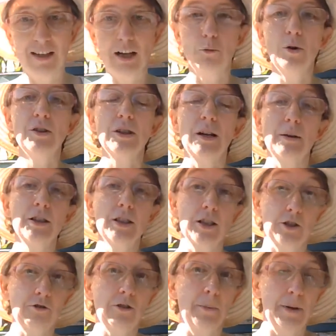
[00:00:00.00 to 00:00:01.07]
Now, I'm going to
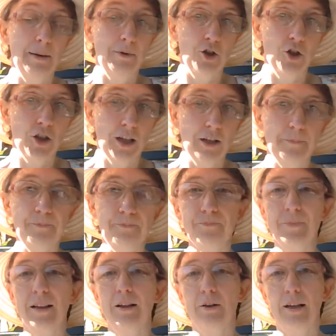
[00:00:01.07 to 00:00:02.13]
describe an image to you.
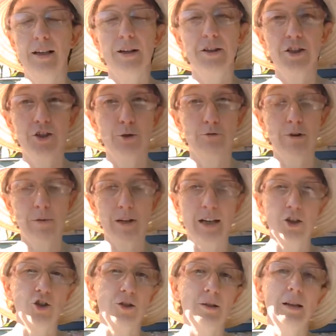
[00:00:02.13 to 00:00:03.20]
Okay, nothing to do with
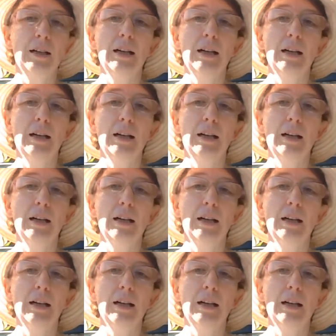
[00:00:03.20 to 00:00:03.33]
Revelation.